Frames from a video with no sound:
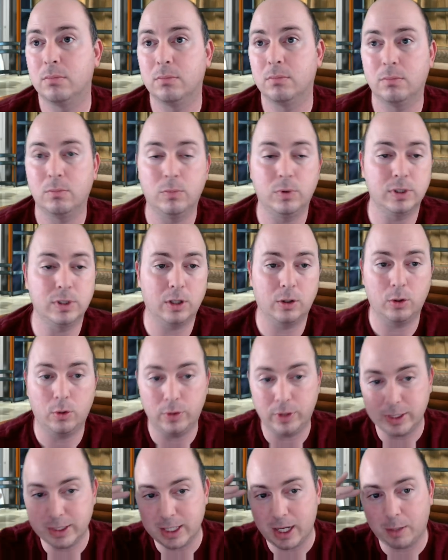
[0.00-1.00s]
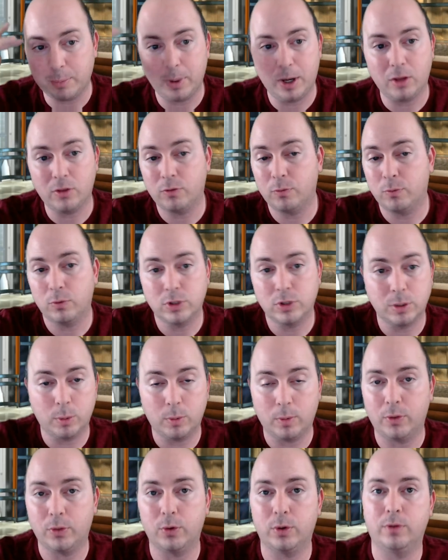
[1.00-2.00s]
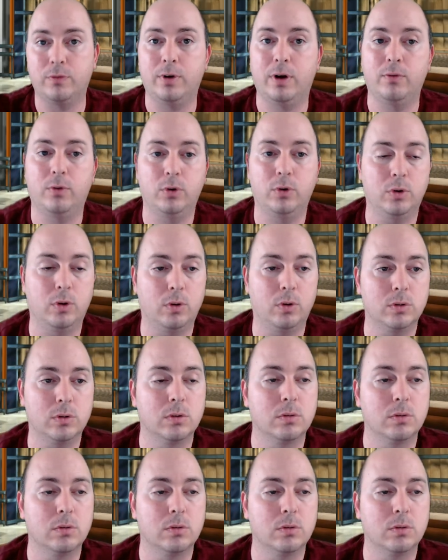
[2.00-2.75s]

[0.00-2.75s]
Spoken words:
which I don't know the exact math, somewhere around $3,500.